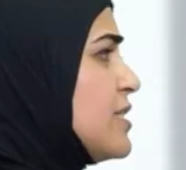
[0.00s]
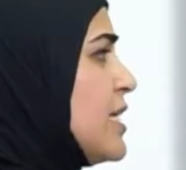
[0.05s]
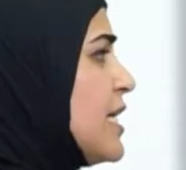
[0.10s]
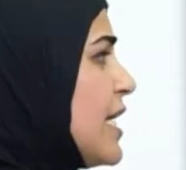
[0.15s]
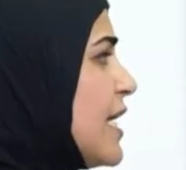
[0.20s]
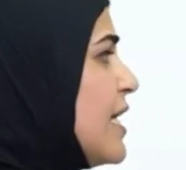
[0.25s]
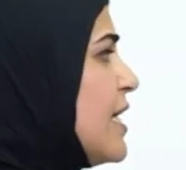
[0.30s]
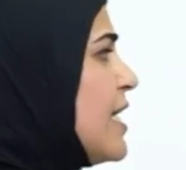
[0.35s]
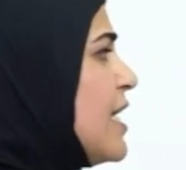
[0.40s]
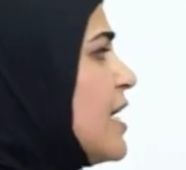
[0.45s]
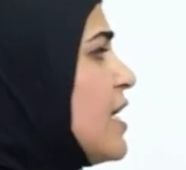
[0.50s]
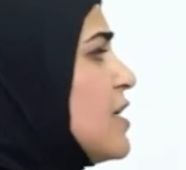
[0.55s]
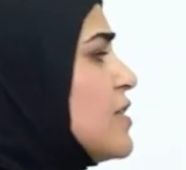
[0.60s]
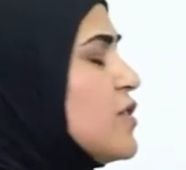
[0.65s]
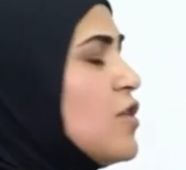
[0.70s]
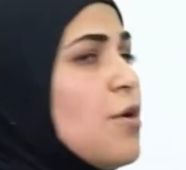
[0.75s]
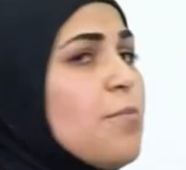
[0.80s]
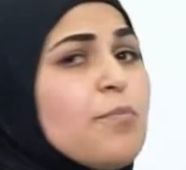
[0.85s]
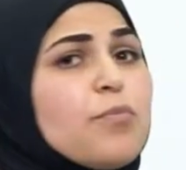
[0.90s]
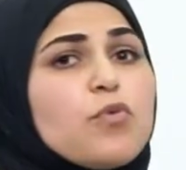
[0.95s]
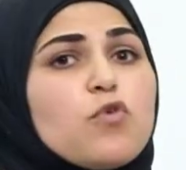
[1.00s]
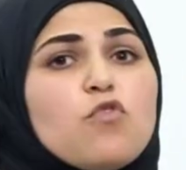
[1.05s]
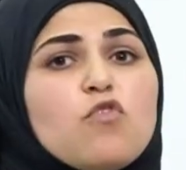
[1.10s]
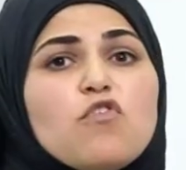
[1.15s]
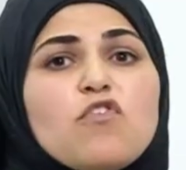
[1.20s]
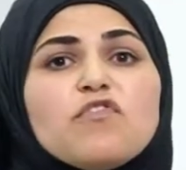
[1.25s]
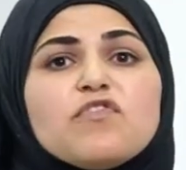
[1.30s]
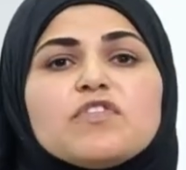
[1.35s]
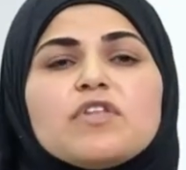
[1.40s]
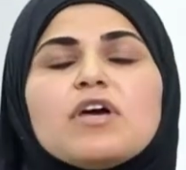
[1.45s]
technique is
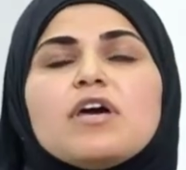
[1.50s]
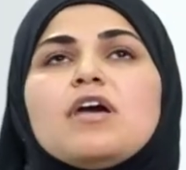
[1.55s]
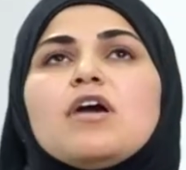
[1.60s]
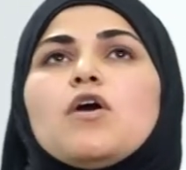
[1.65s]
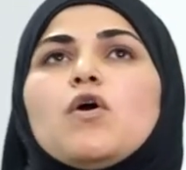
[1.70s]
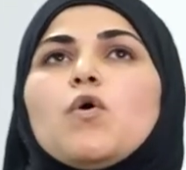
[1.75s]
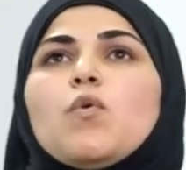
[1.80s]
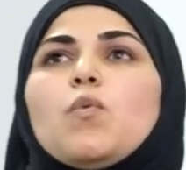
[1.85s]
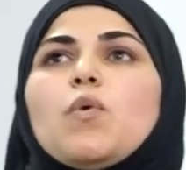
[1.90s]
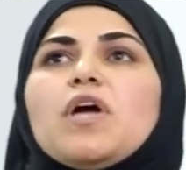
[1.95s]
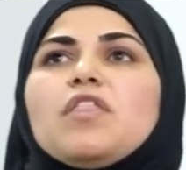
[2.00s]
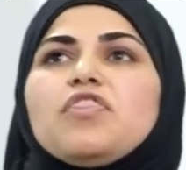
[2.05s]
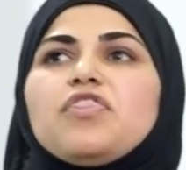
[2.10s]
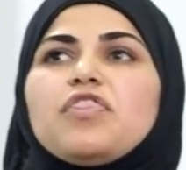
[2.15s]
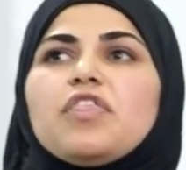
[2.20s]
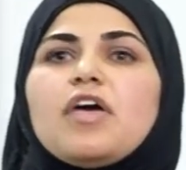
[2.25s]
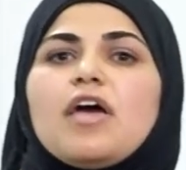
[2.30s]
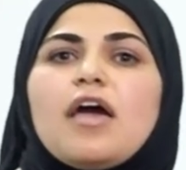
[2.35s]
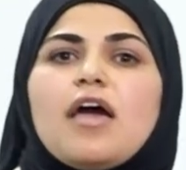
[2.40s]
improved with